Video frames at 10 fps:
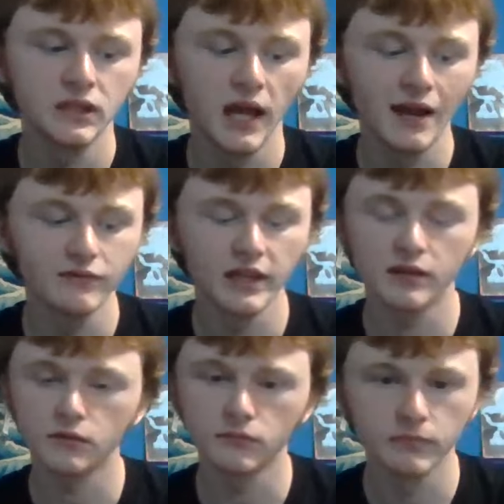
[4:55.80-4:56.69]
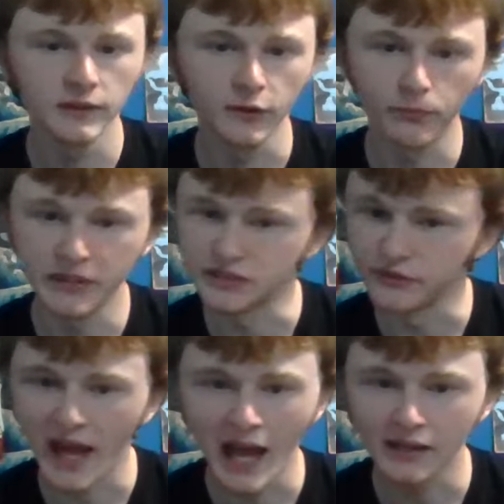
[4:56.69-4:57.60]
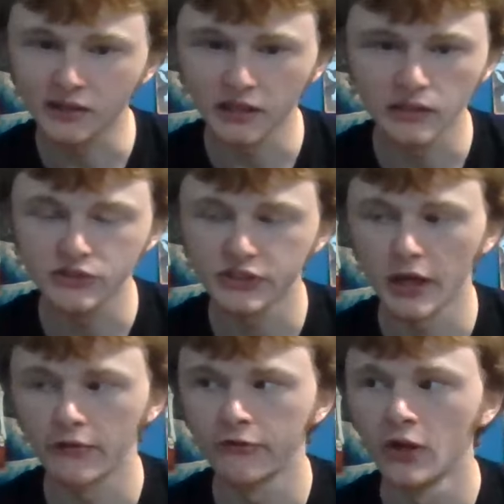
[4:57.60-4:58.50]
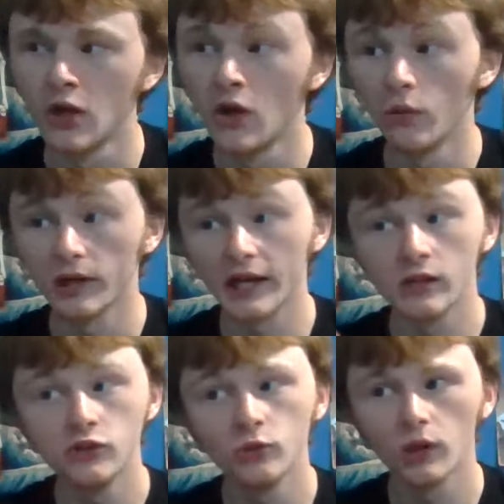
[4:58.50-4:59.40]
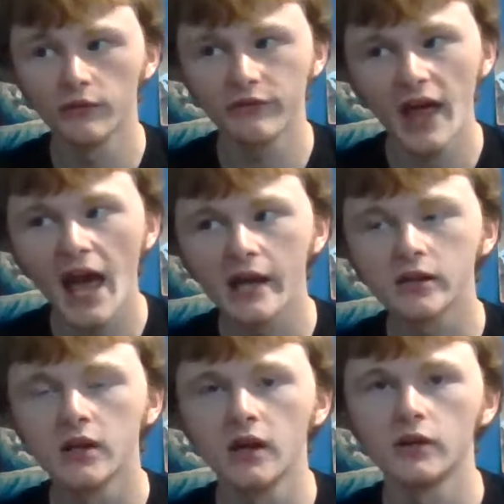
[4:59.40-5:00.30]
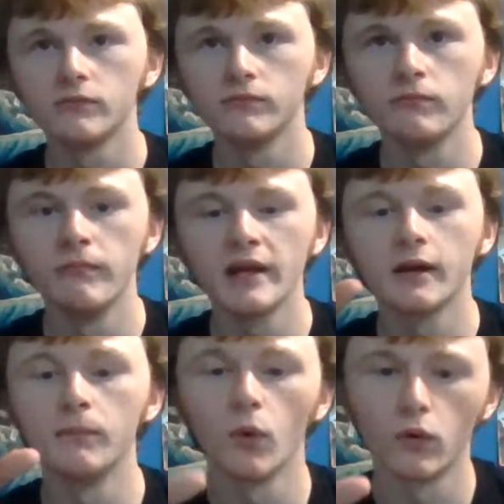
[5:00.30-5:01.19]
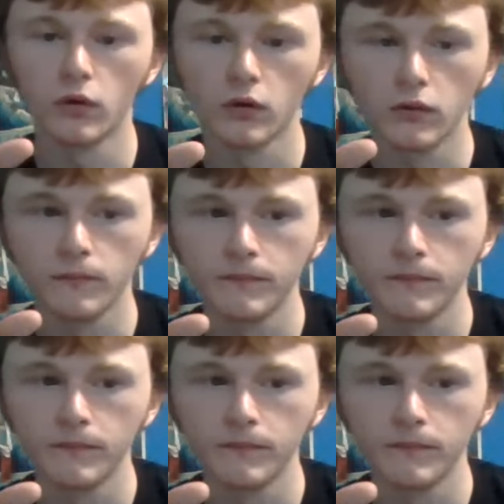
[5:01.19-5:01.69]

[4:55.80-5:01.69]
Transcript: have like little bits of acting and stuff, when I can do all of that, make a more